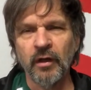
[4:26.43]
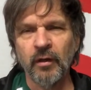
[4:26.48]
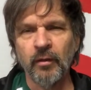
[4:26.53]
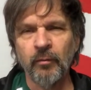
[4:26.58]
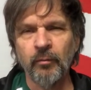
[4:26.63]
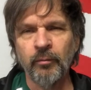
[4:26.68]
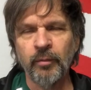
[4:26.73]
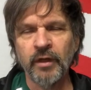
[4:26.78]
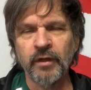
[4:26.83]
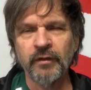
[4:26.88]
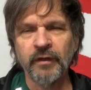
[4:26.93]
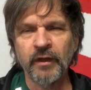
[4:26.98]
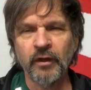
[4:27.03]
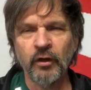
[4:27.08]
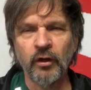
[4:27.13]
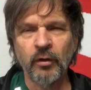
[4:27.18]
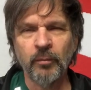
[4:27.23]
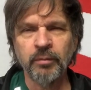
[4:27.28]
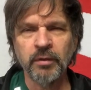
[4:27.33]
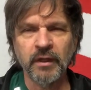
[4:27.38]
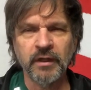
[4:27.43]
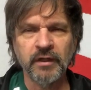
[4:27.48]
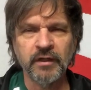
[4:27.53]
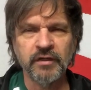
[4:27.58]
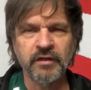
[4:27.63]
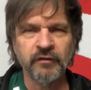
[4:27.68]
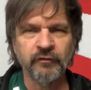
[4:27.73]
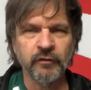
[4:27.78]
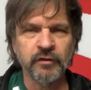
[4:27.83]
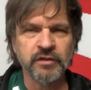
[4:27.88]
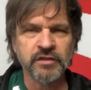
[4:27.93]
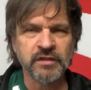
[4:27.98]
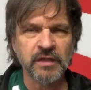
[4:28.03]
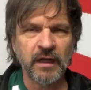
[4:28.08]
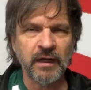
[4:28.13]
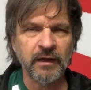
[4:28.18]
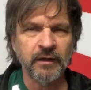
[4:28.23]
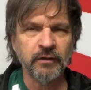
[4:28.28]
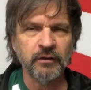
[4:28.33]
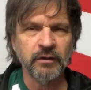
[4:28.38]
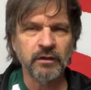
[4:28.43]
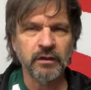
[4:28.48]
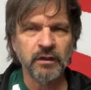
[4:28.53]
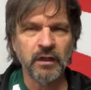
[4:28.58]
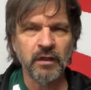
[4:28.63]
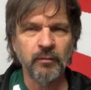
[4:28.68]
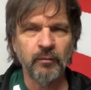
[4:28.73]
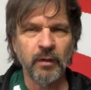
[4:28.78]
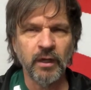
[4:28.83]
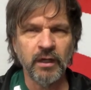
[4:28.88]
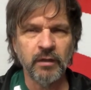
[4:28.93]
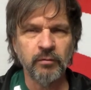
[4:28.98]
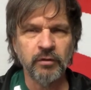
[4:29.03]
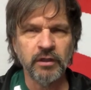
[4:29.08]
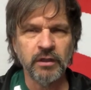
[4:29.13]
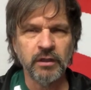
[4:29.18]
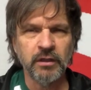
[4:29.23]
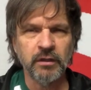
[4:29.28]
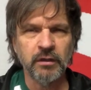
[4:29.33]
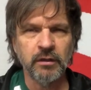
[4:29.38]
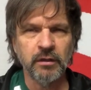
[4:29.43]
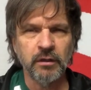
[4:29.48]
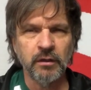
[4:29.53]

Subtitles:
but they all play a different style, and maybe